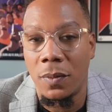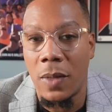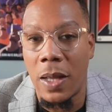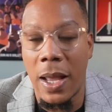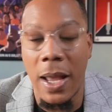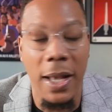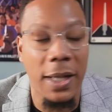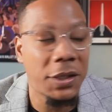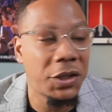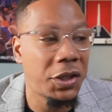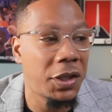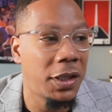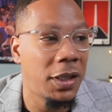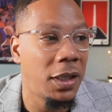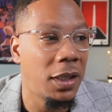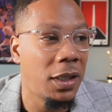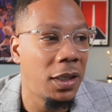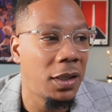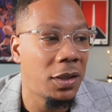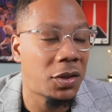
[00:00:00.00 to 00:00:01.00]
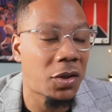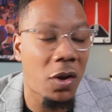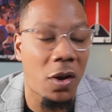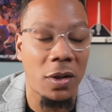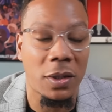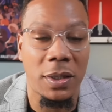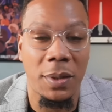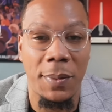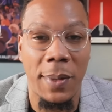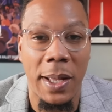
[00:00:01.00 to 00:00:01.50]
I actually
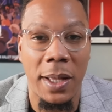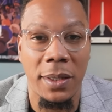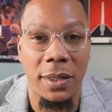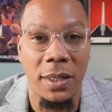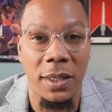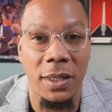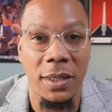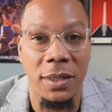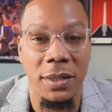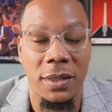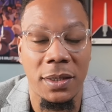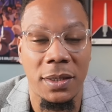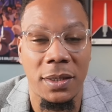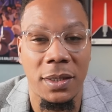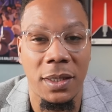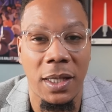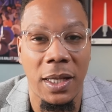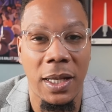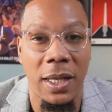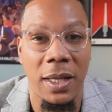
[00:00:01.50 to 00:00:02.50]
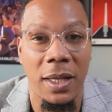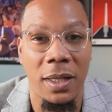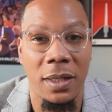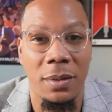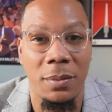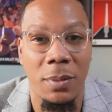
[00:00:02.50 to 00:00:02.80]
talked about this in